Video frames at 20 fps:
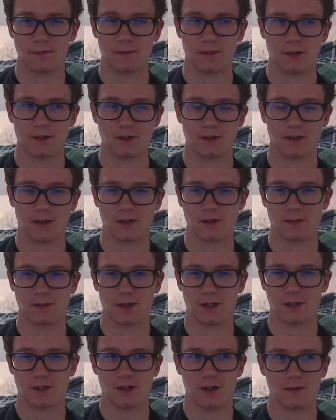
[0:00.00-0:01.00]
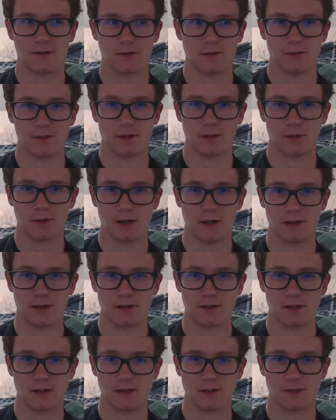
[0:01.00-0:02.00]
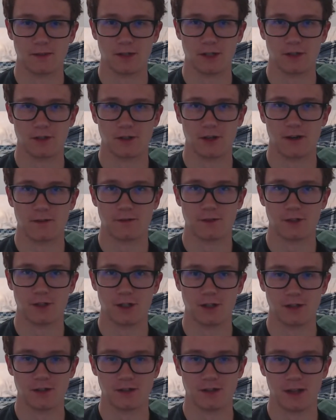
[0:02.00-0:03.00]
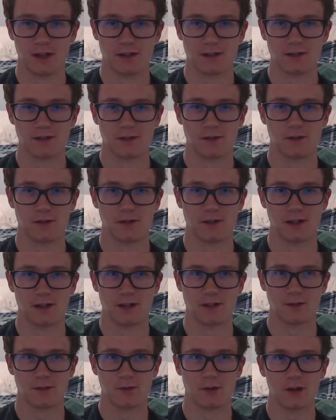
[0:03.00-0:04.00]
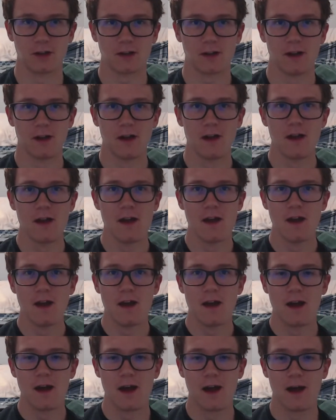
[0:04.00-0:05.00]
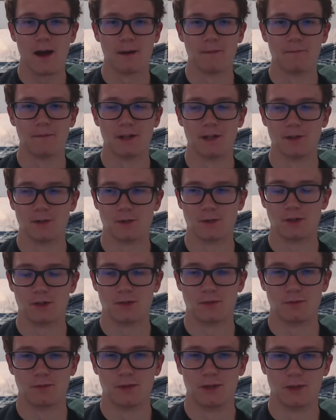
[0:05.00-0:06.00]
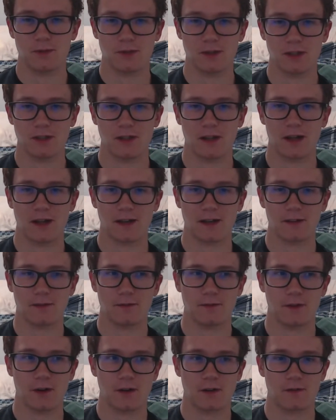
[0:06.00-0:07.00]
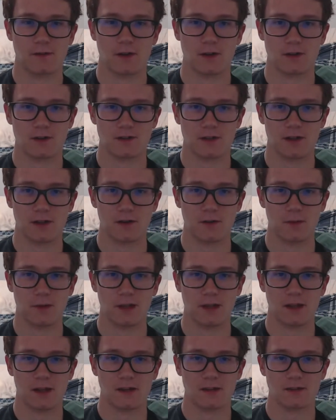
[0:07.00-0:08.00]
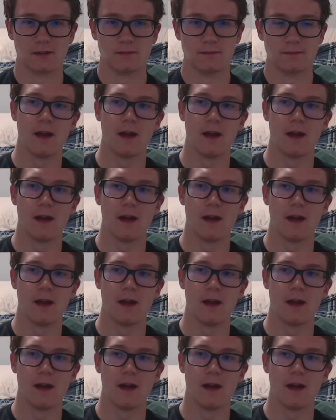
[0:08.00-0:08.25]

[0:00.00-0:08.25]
It's not something I should have to fiddle with. It's not something I should have to change settings in order to get to work. Videos were just really, really laggy in Firefox under Wayland.